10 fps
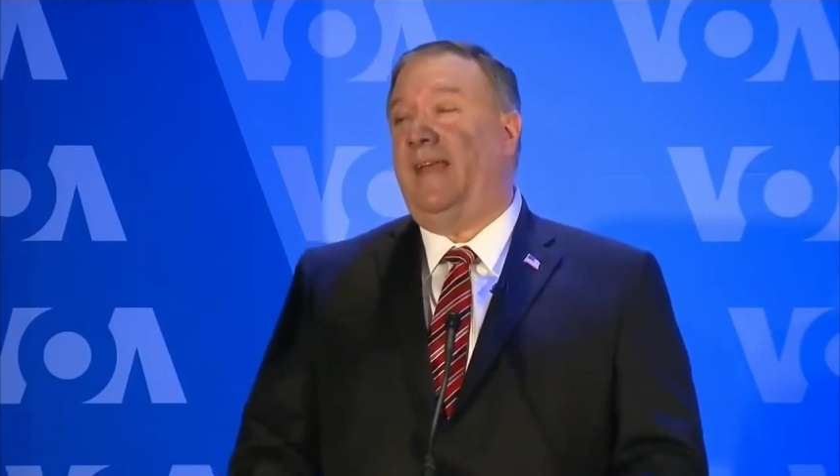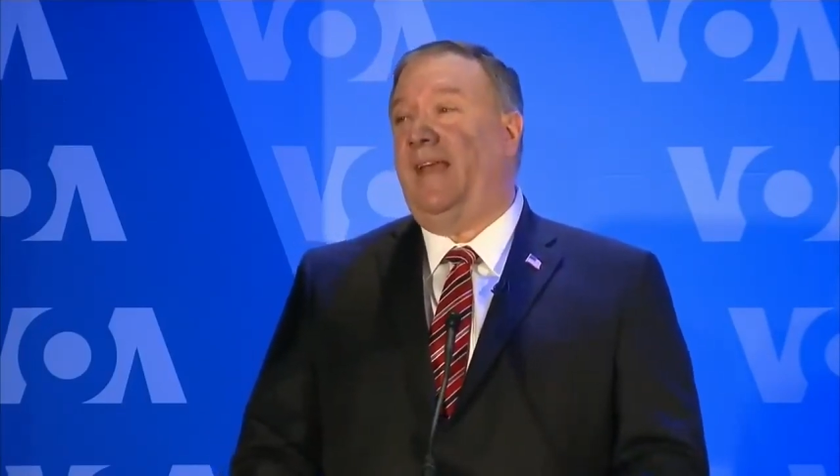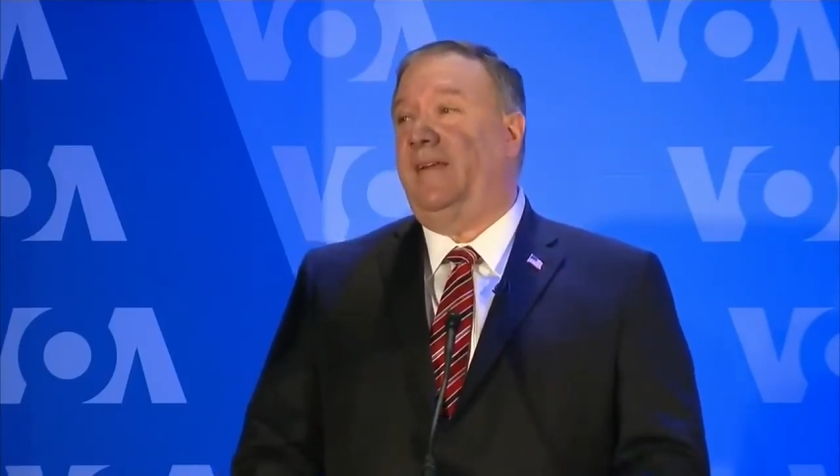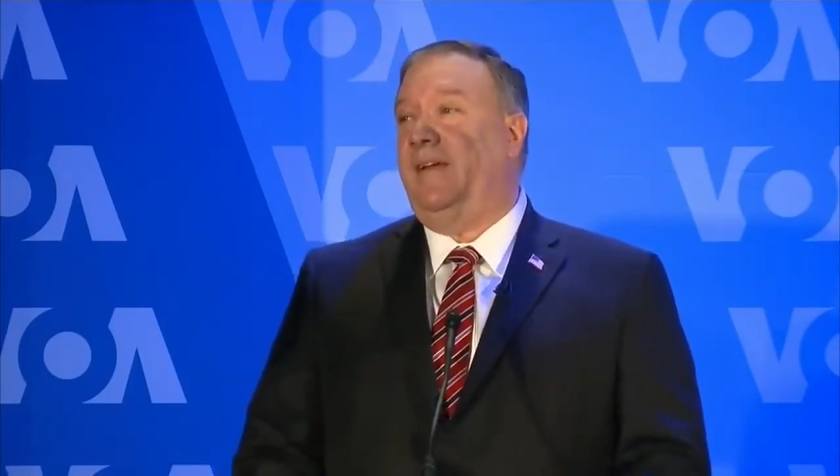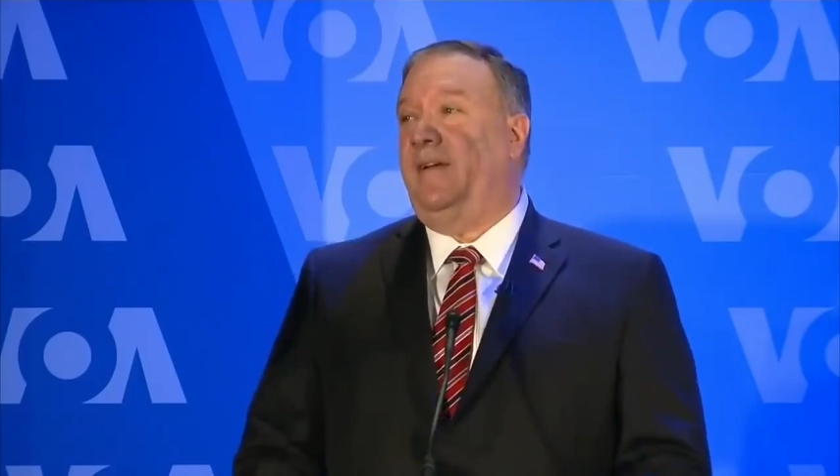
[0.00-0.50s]

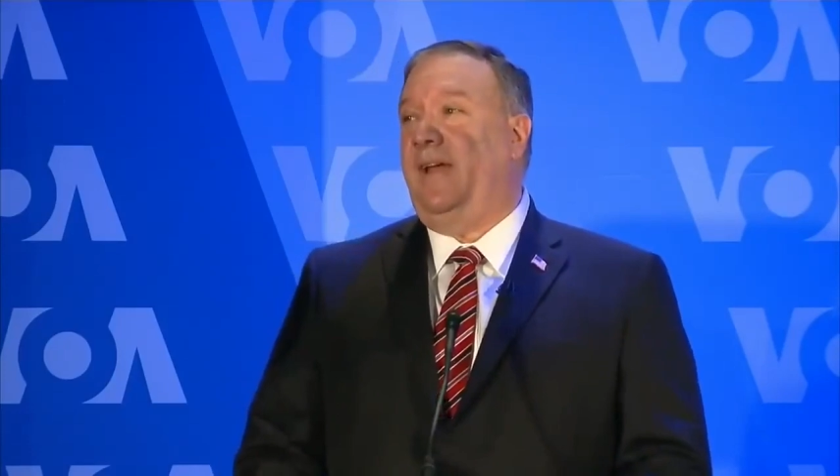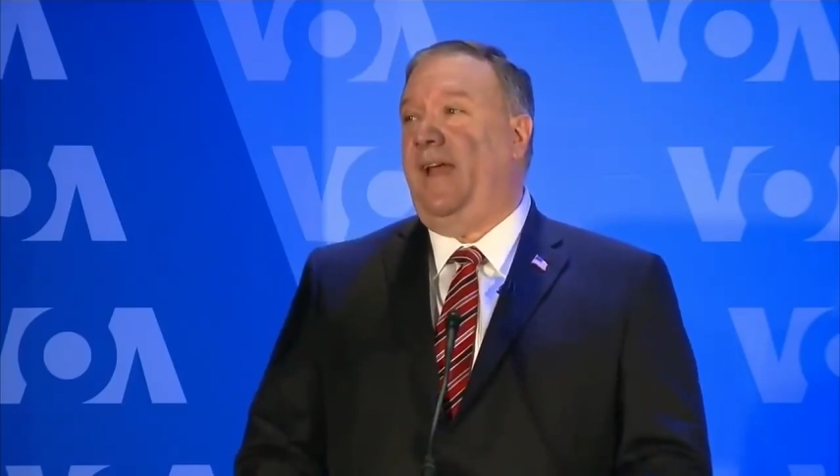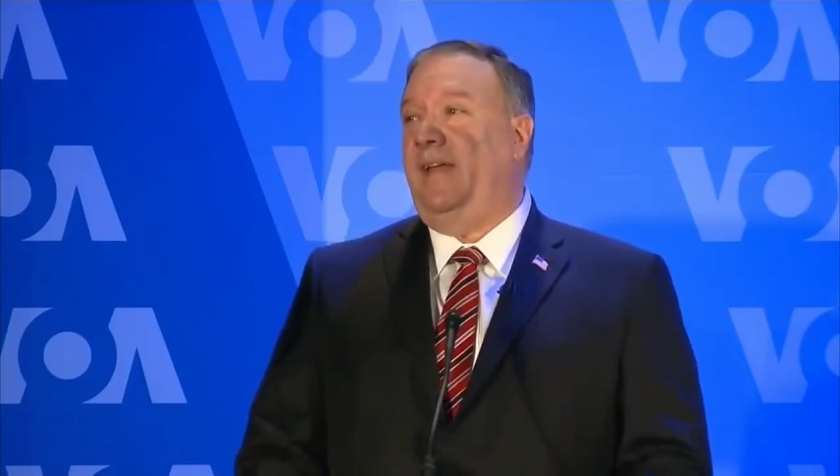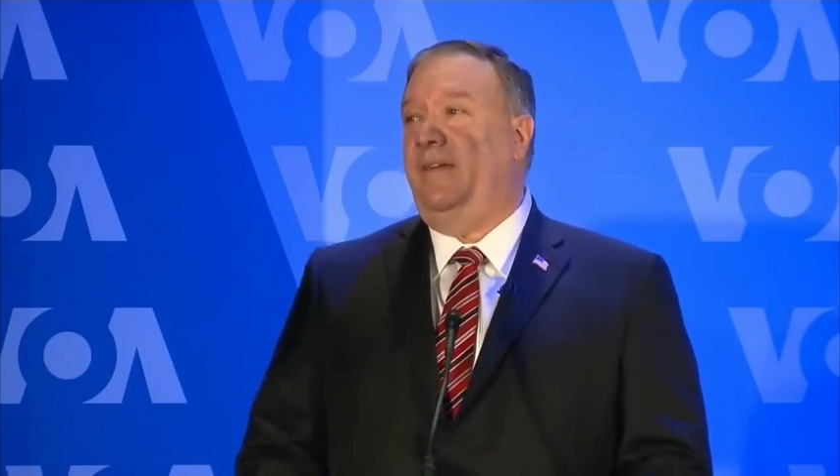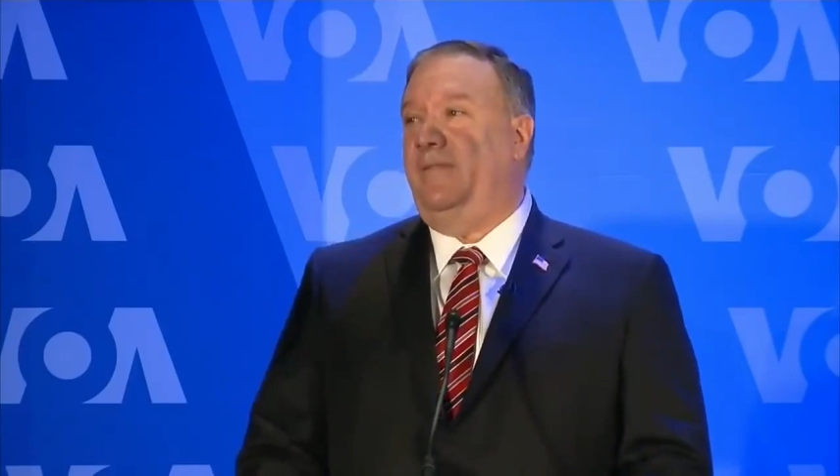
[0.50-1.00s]
mandate
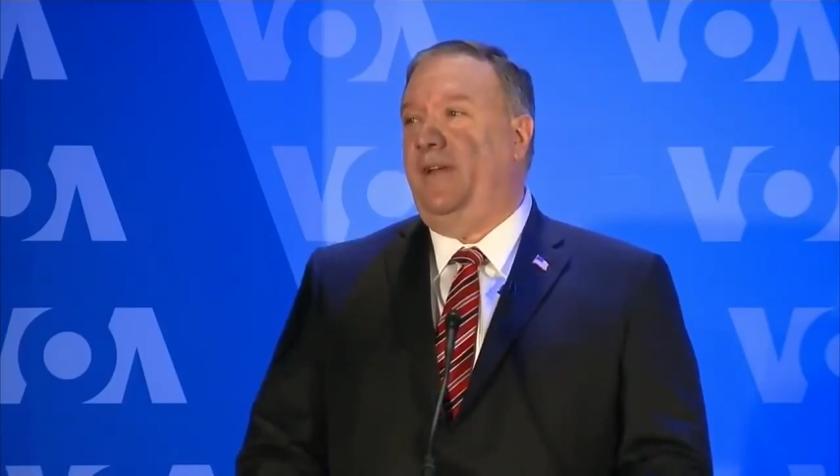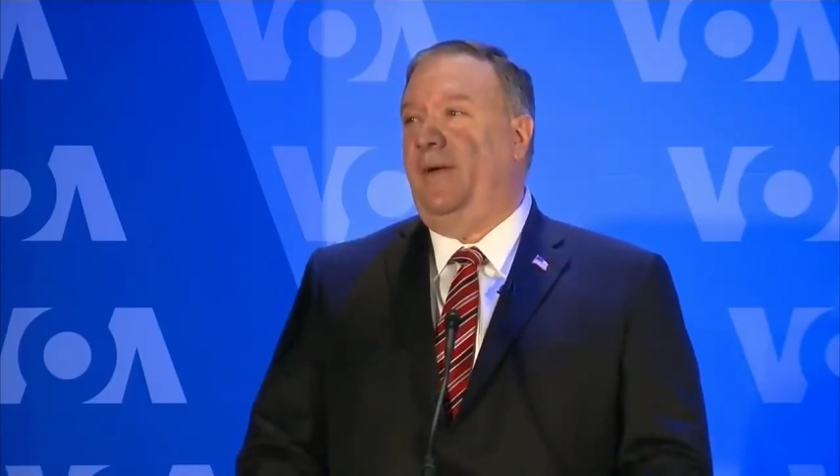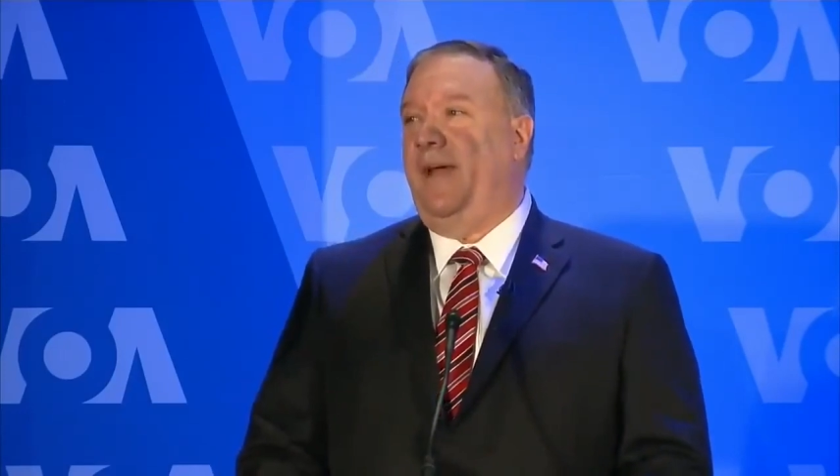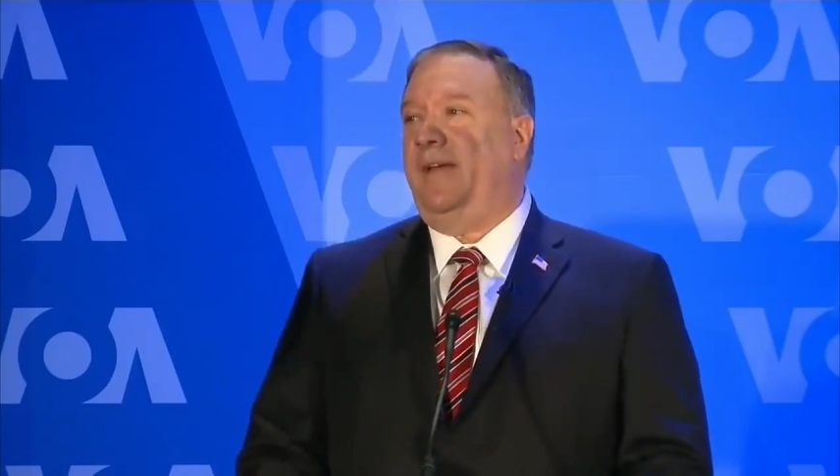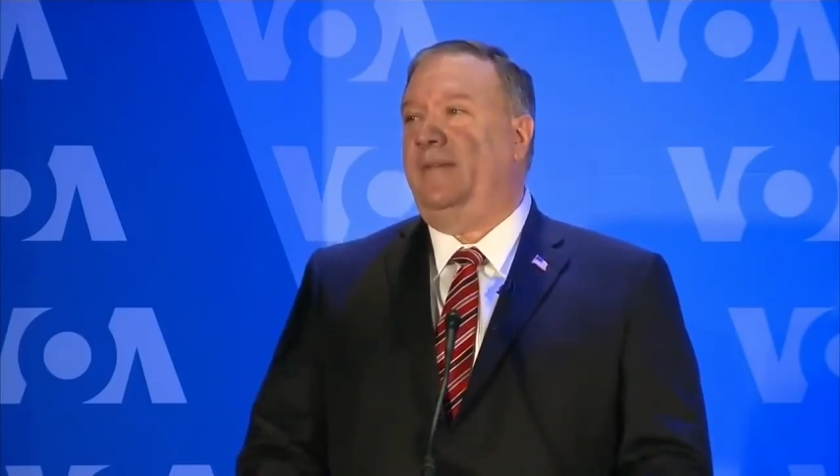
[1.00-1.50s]
here at
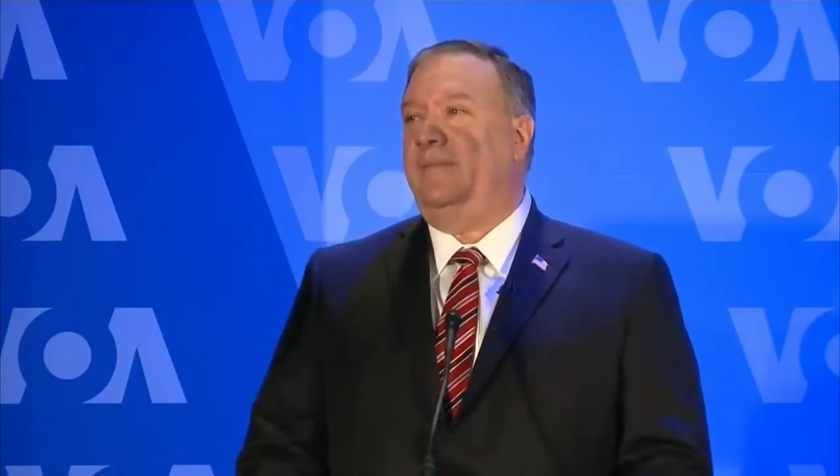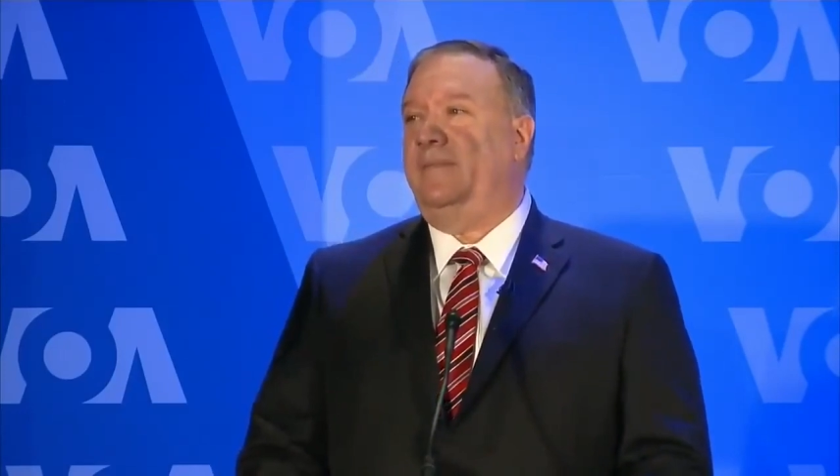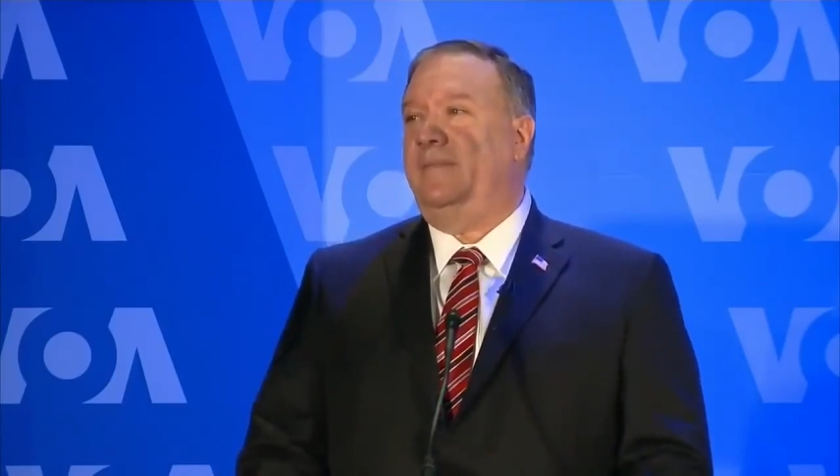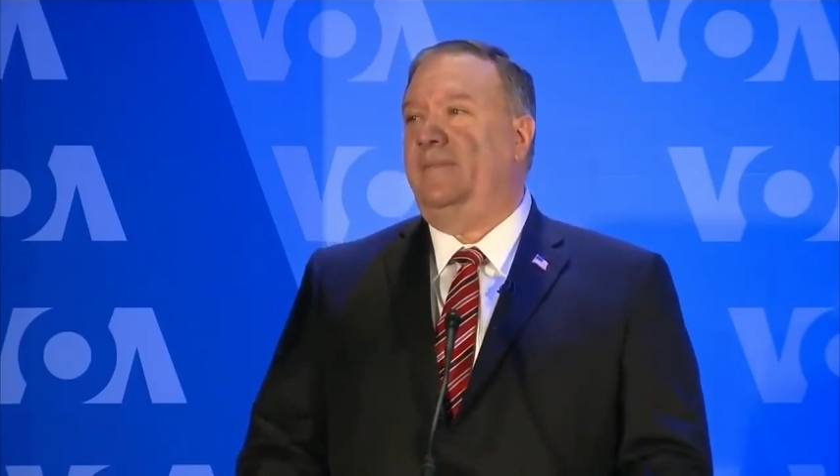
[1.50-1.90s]
VOA.